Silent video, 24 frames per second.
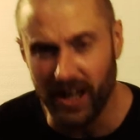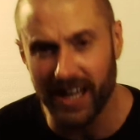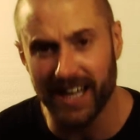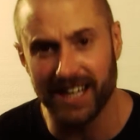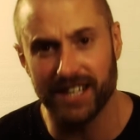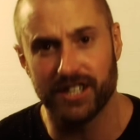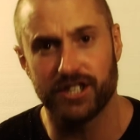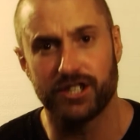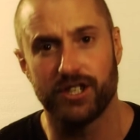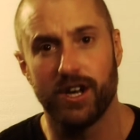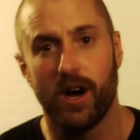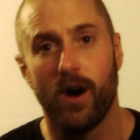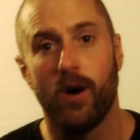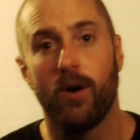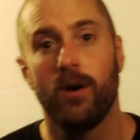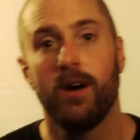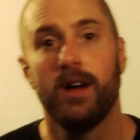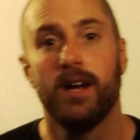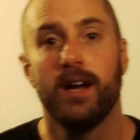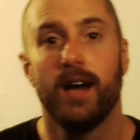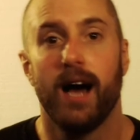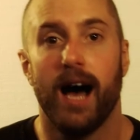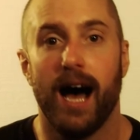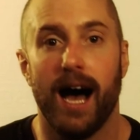And
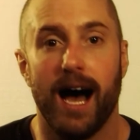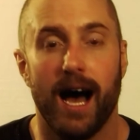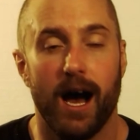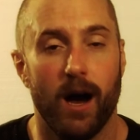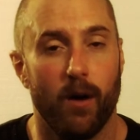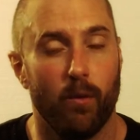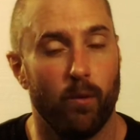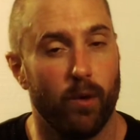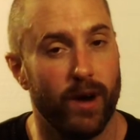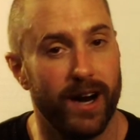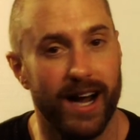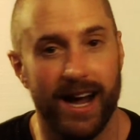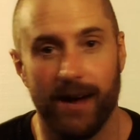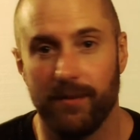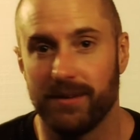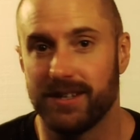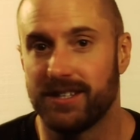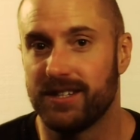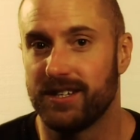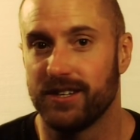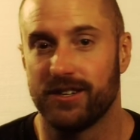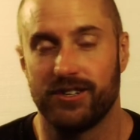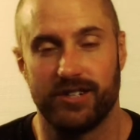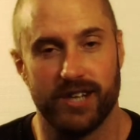so what I
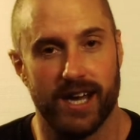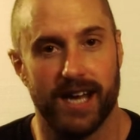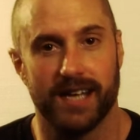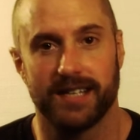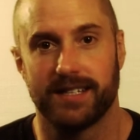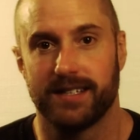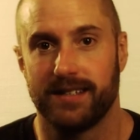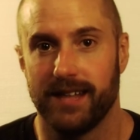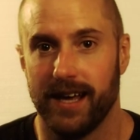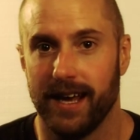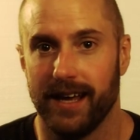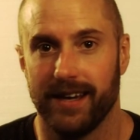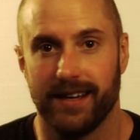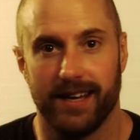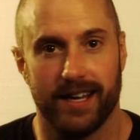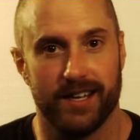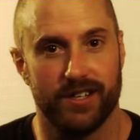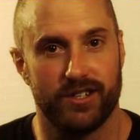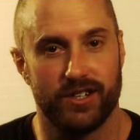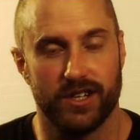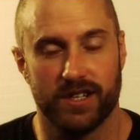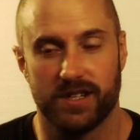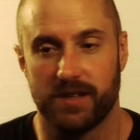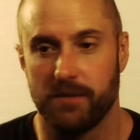would suggest then
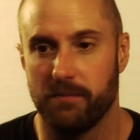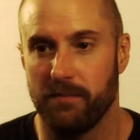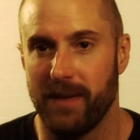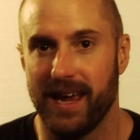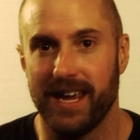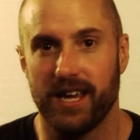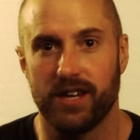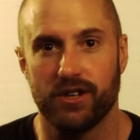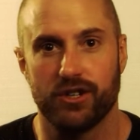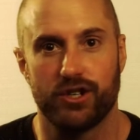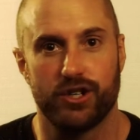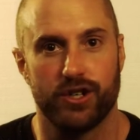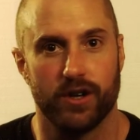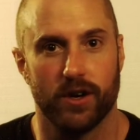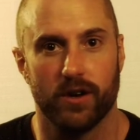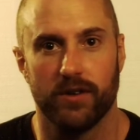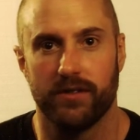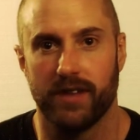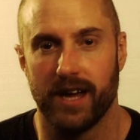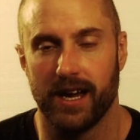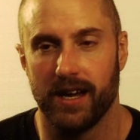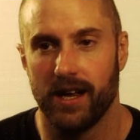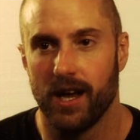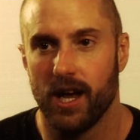is just making
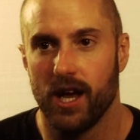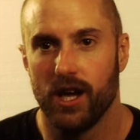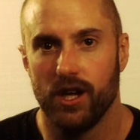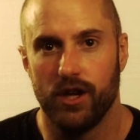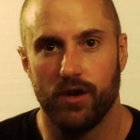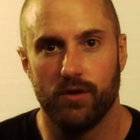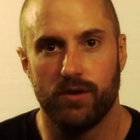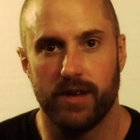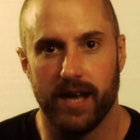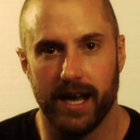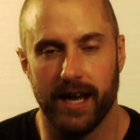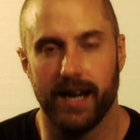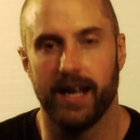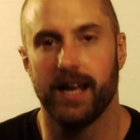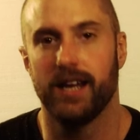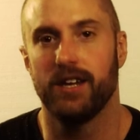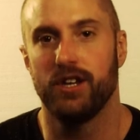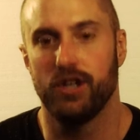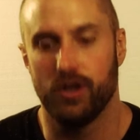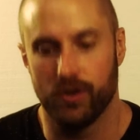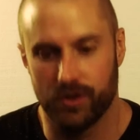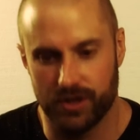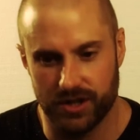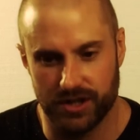sure that you get
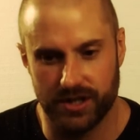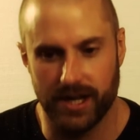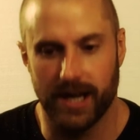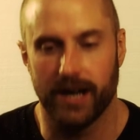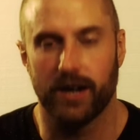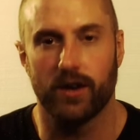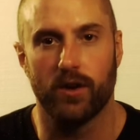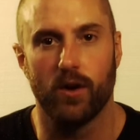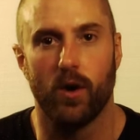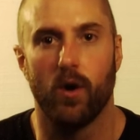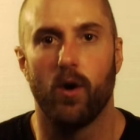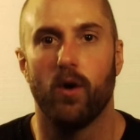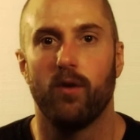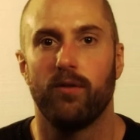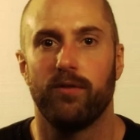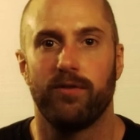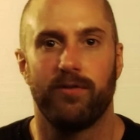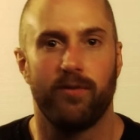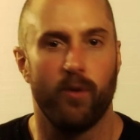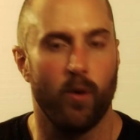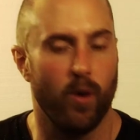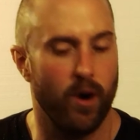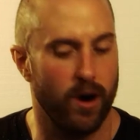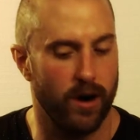in, you set a goal
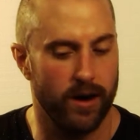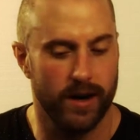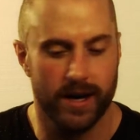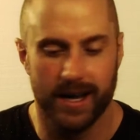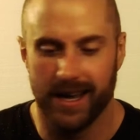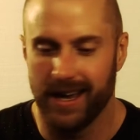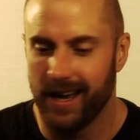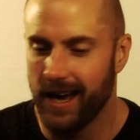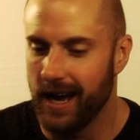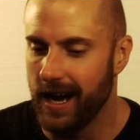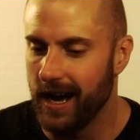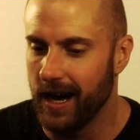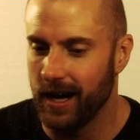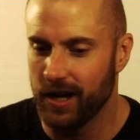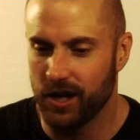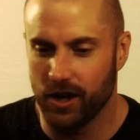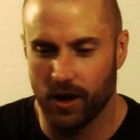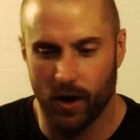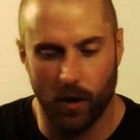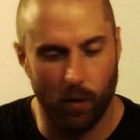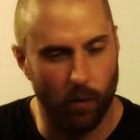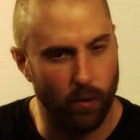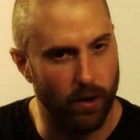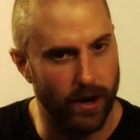for
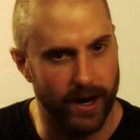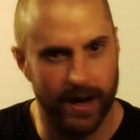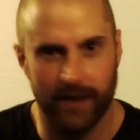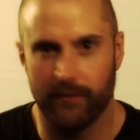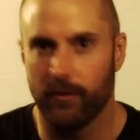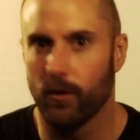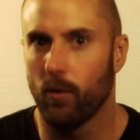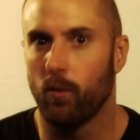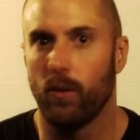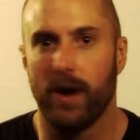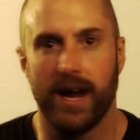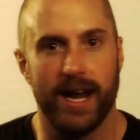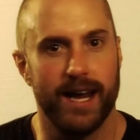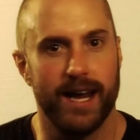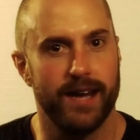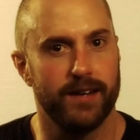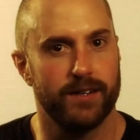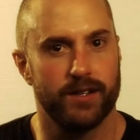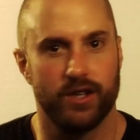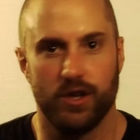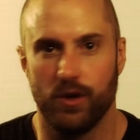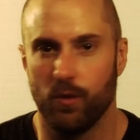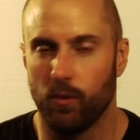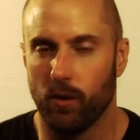whatever
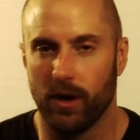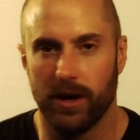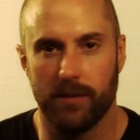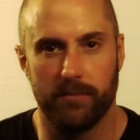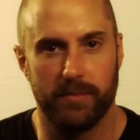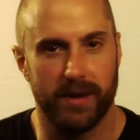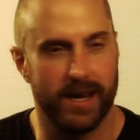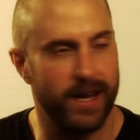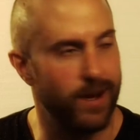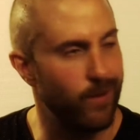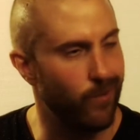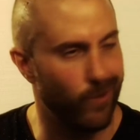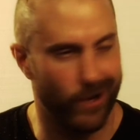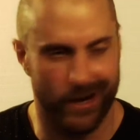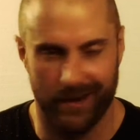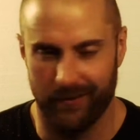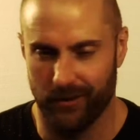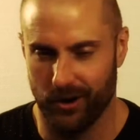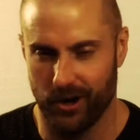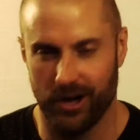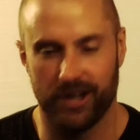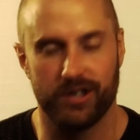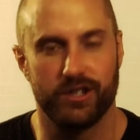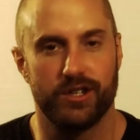weight you want to be,
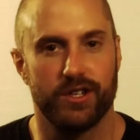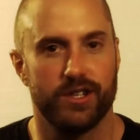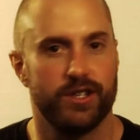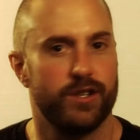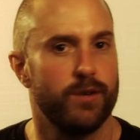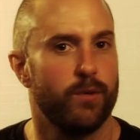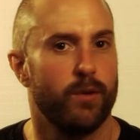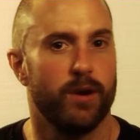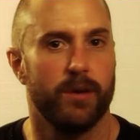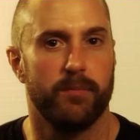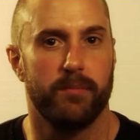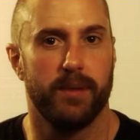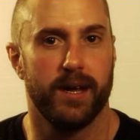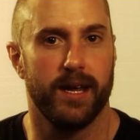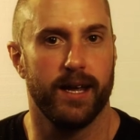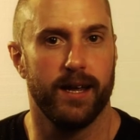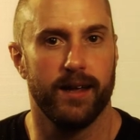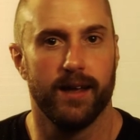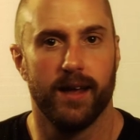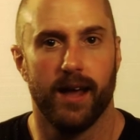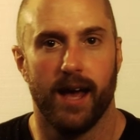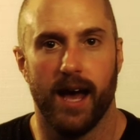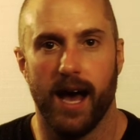whatever inches you want to be,